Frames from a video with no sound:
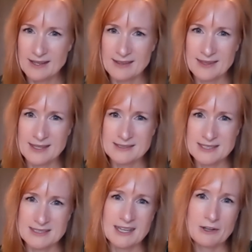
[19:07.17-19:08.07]
and
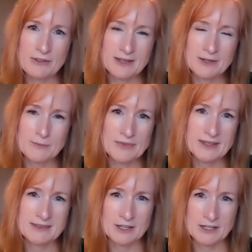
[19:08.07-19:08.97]
then to tell them
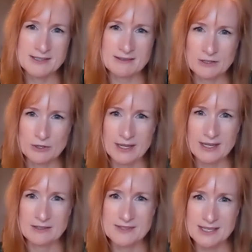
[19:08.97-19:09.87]
that the arts and the
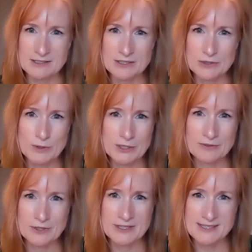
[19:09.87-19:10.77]
creative sector
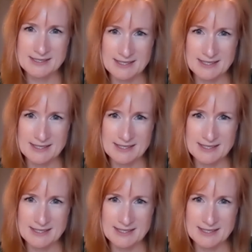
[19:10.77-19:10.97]
workforce